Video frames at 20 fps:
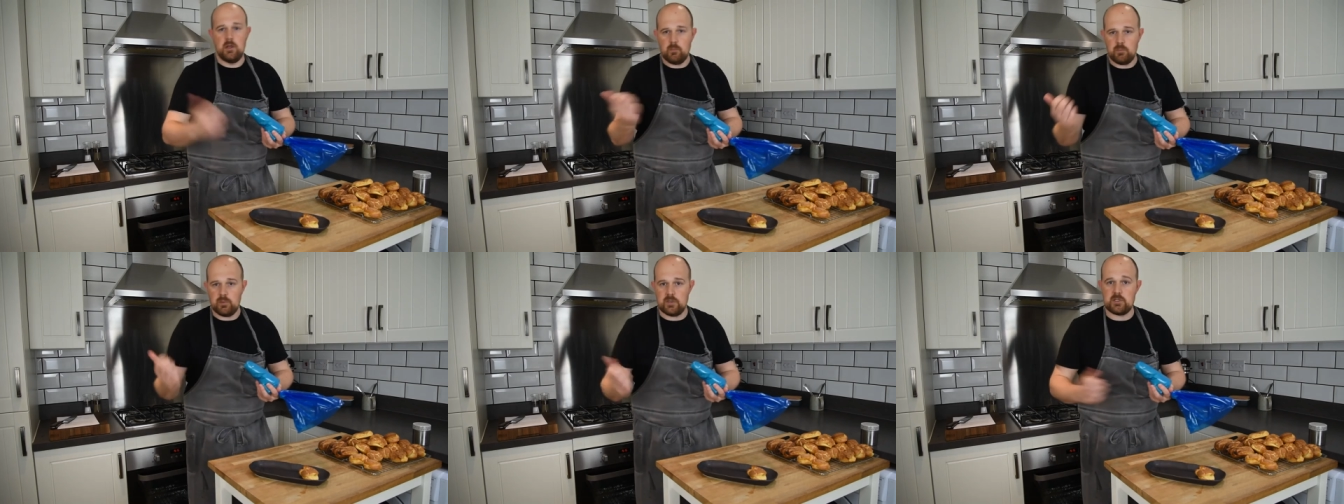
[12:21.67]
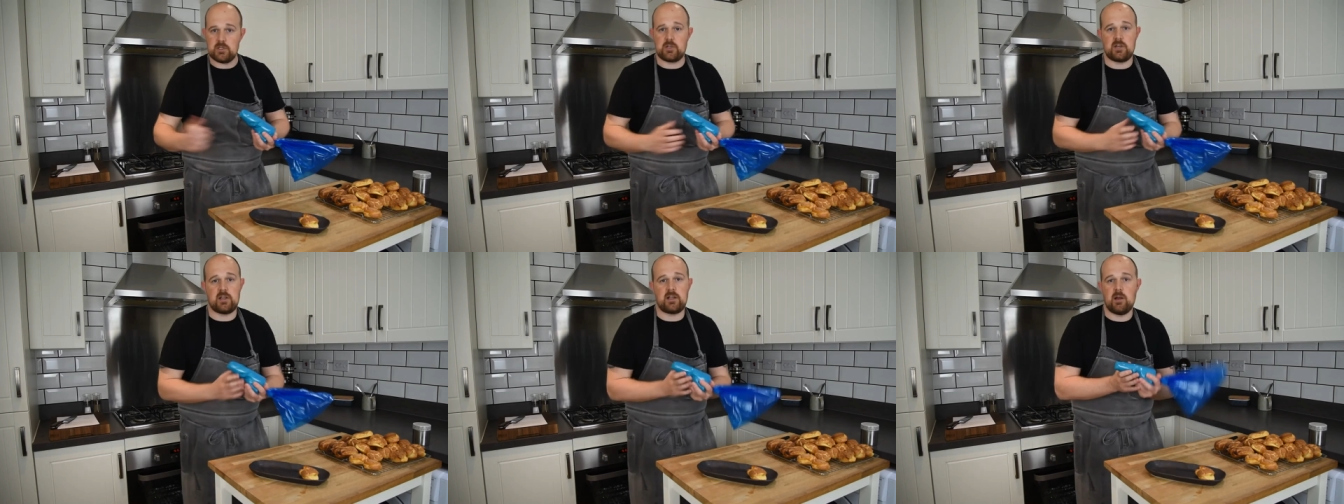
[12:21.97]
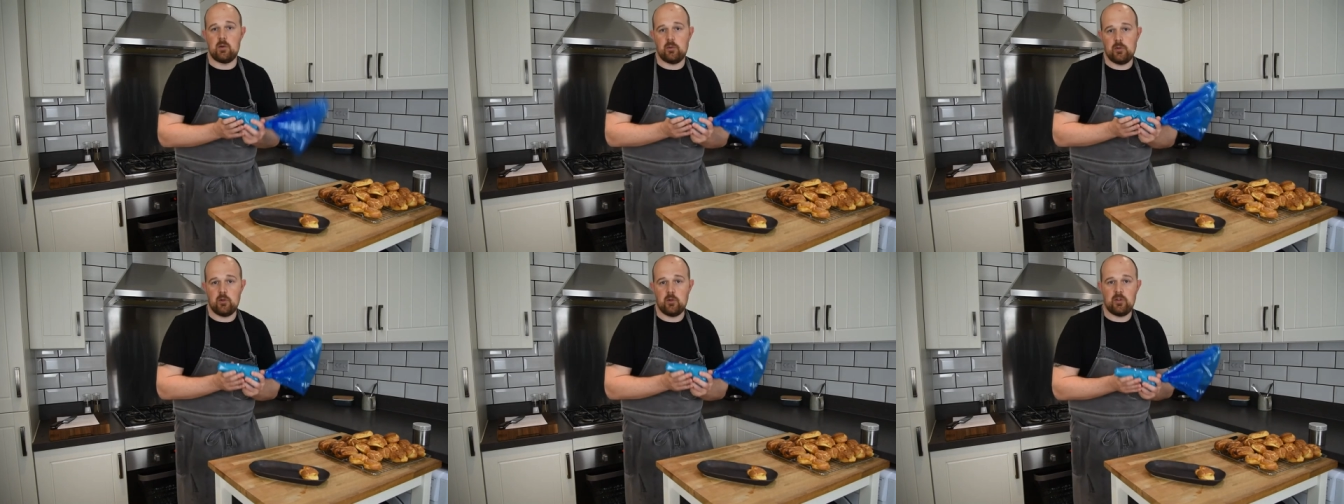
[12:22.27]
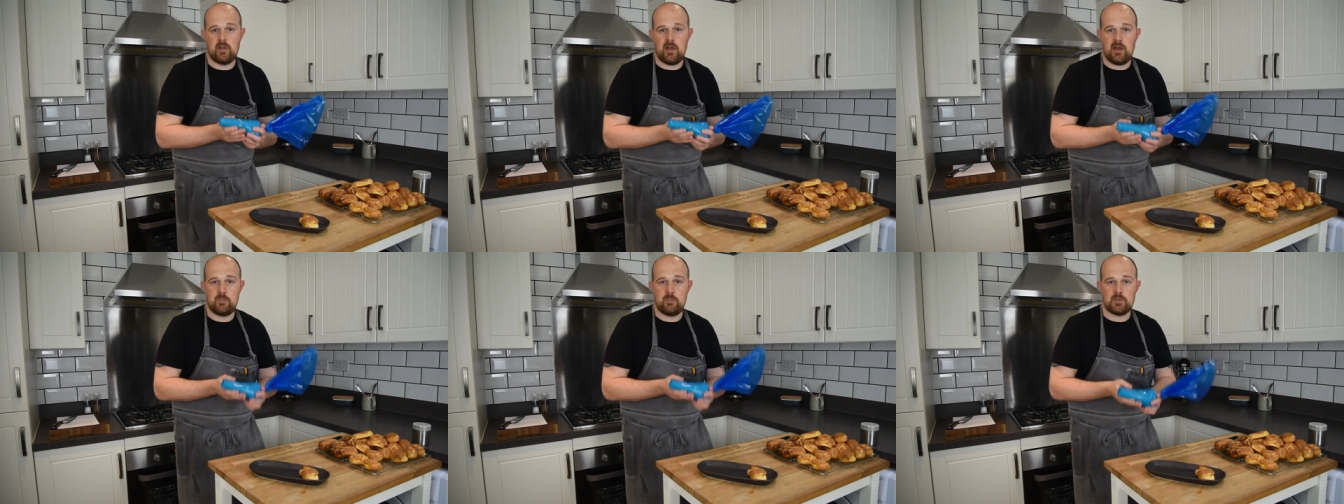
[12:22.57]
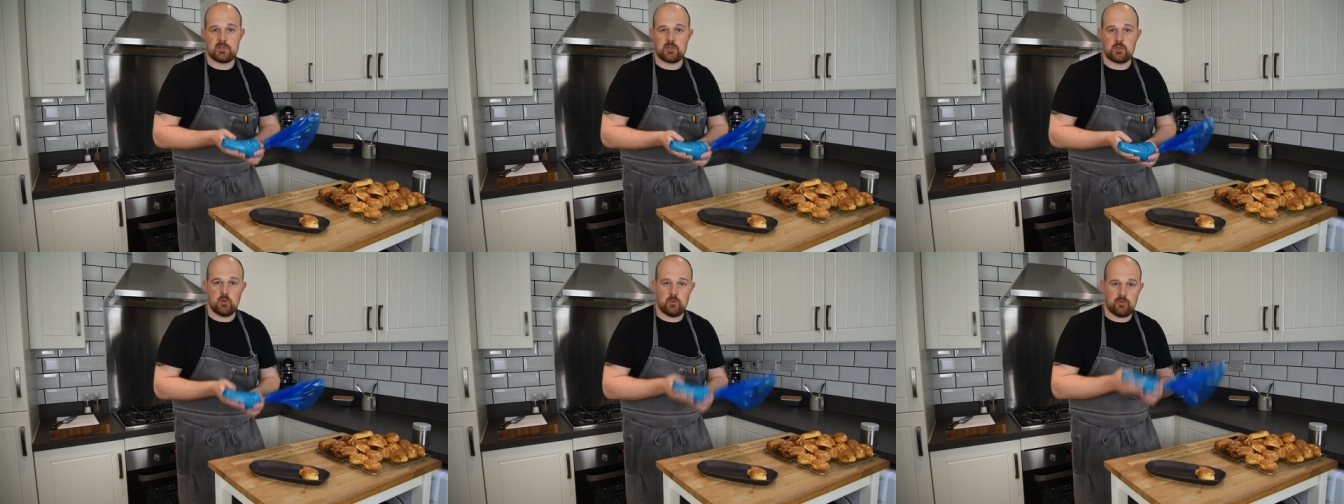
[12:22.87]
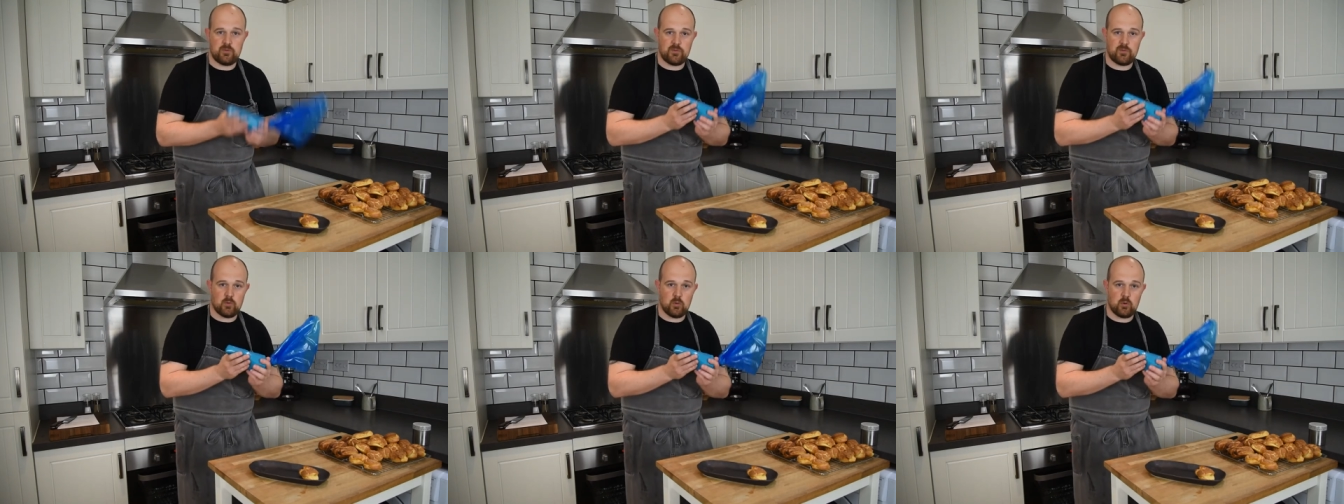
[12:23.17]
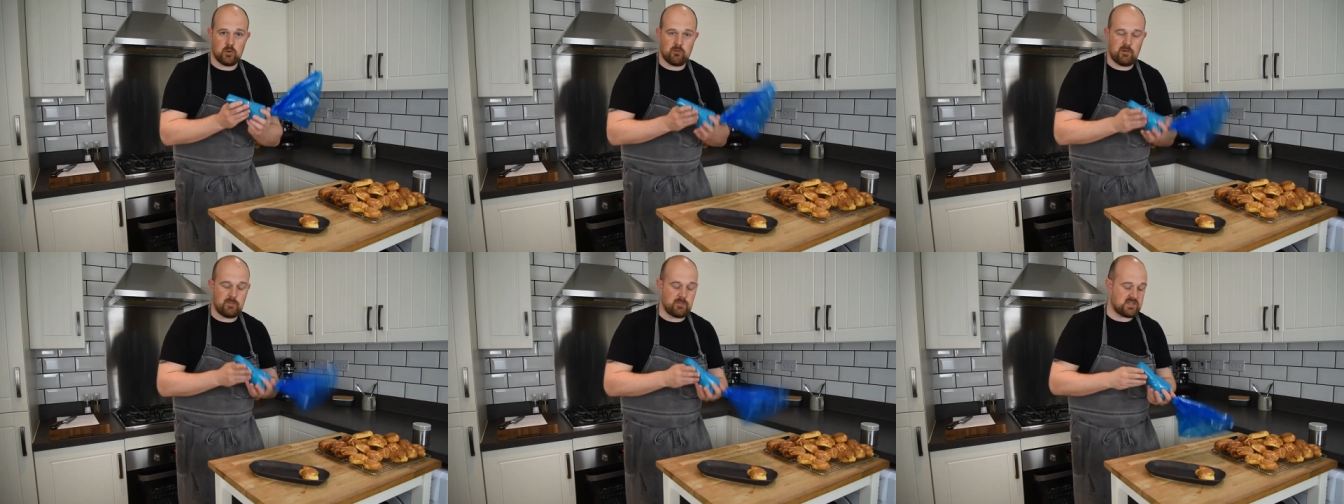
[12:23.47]
please check out the other episode for
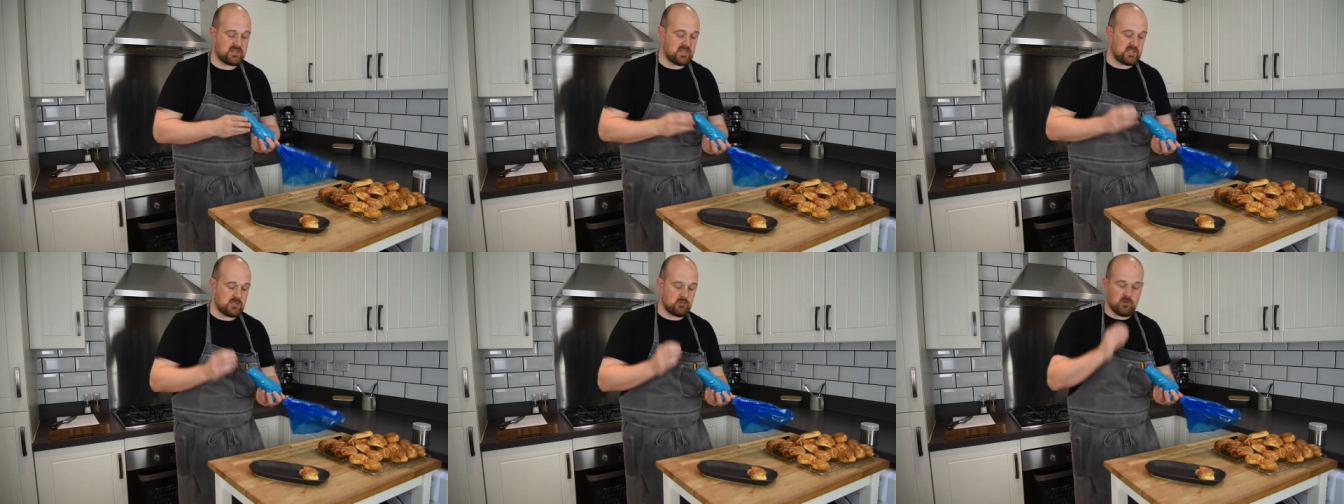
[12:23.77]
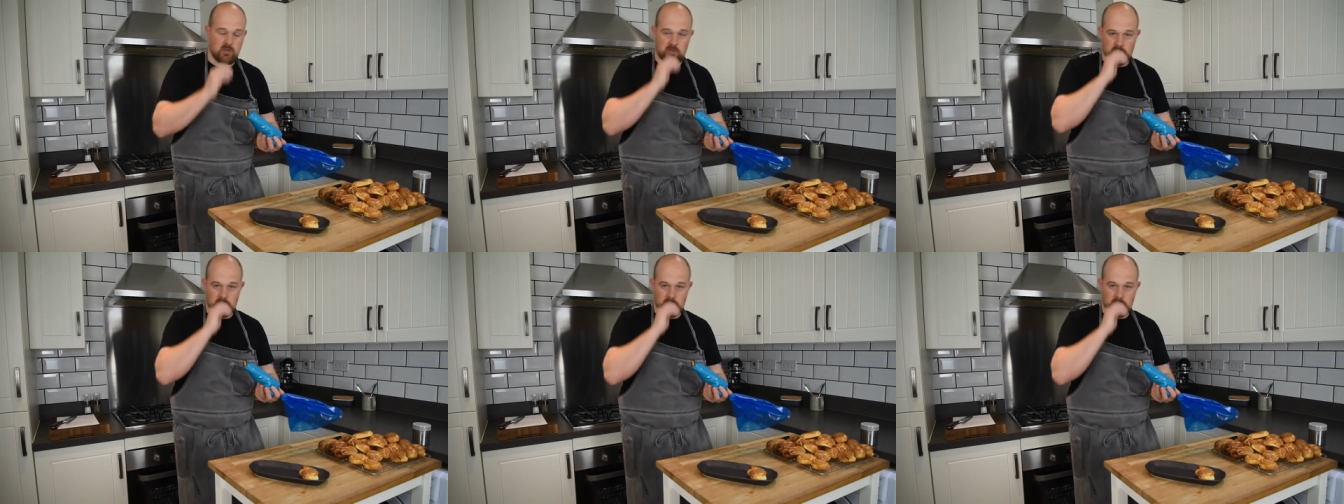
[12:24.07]
creme patisserie and